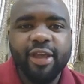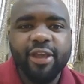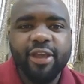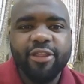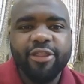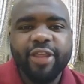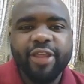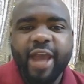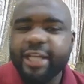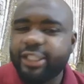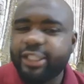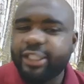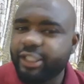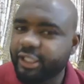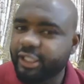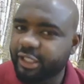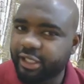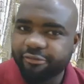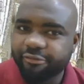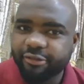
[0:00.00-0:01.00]
the
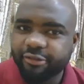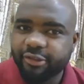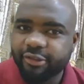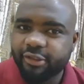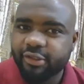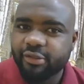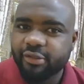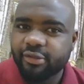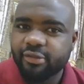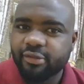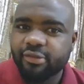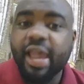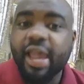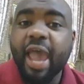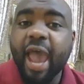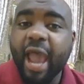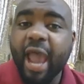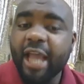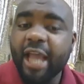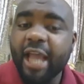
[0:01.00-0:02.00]
adjectives.
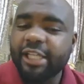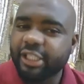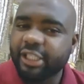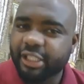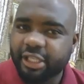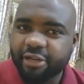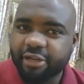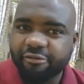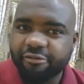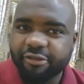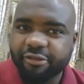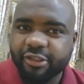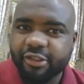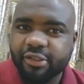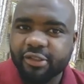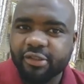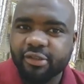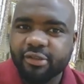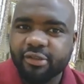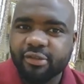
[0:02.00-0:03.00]
Adjectives.